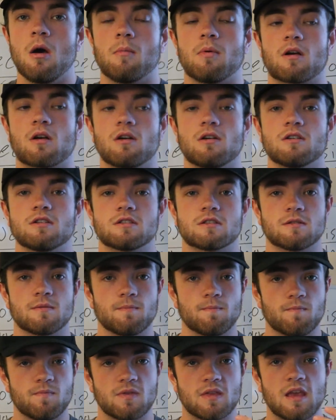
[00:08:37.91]
Because
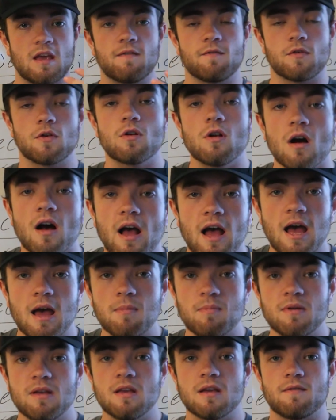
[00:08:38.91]
if you're not
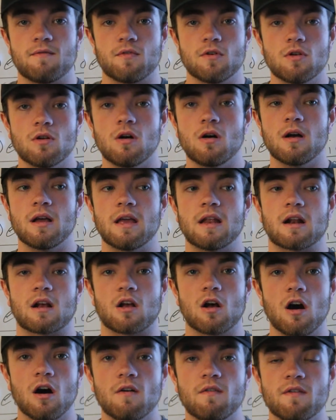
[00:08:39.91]
happy, if you're not in a
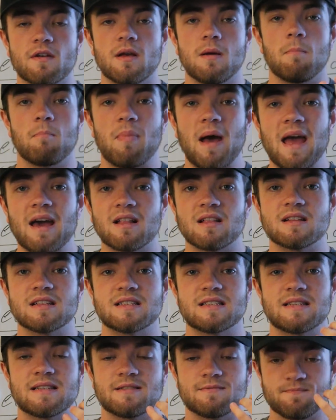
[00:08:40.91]
confident,
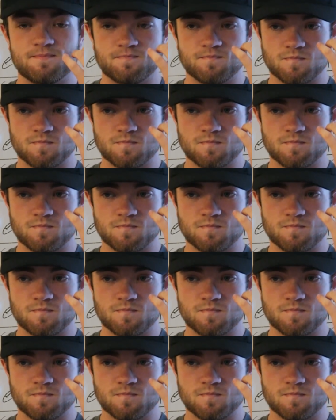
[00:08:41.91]
balanced,